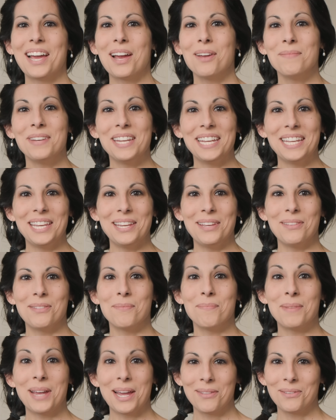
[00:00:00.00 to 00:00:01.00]
I'm Nikki,
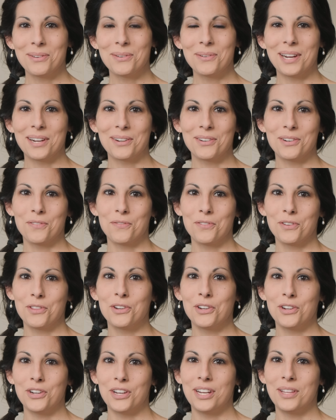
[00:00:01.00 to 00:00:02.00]
the Math Director for
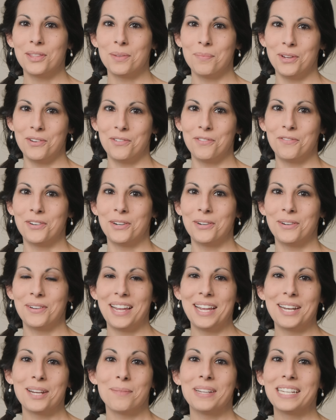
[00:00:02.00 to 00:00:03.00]
the Good and the Beautiful,
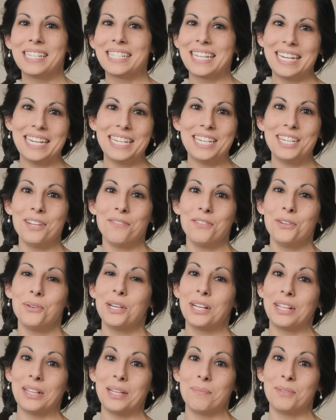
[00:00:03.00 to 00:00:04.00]
and I'm excited to give you
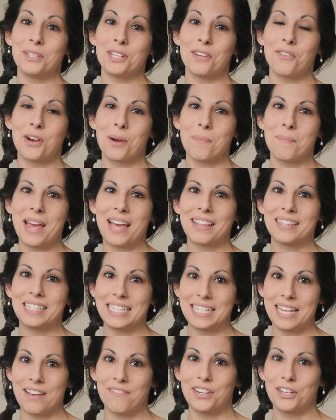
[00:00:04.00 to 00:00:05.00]
a glimpse of our Math
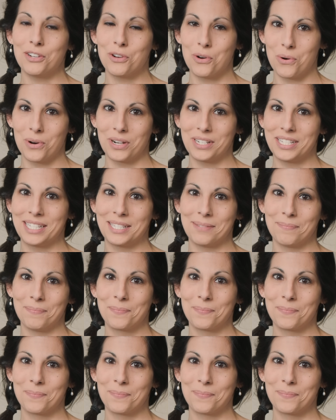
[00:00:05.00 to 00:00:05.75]
7 course.